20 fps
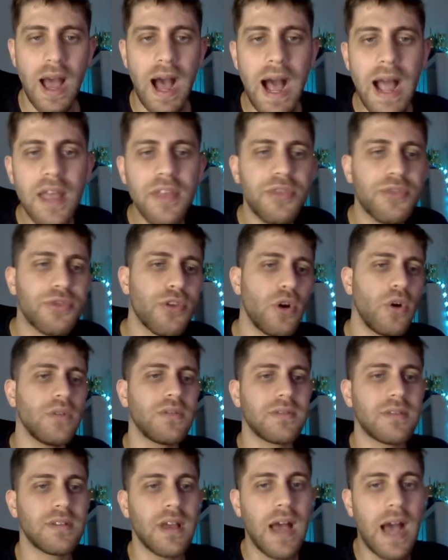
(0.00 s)
I
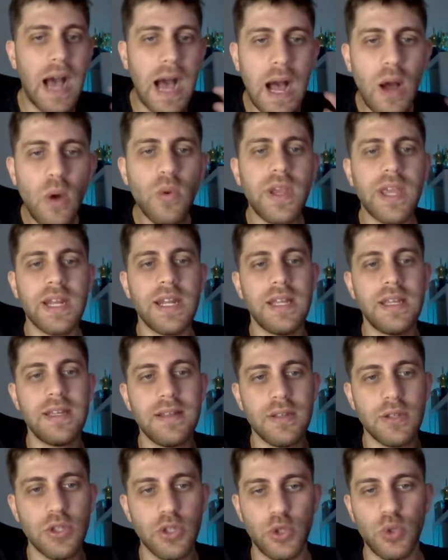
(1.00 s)
thought how can I
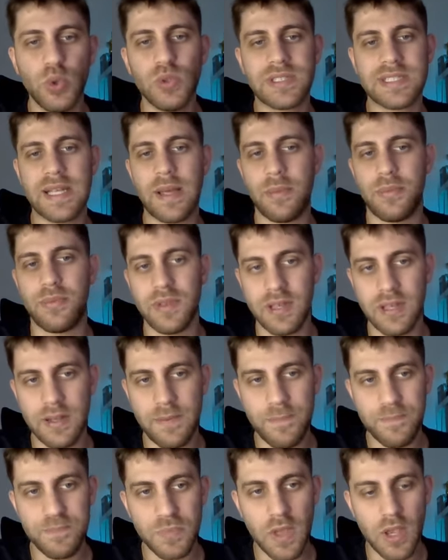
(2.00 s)
do
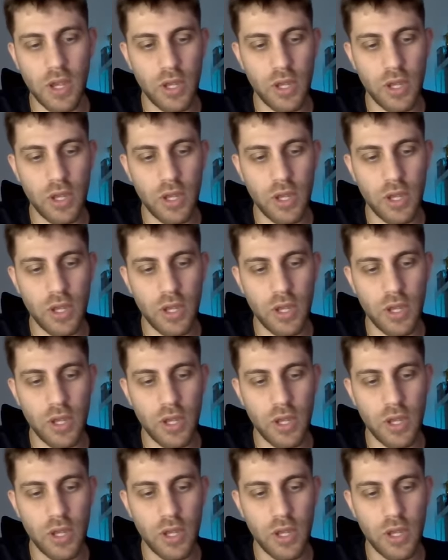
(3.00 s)
something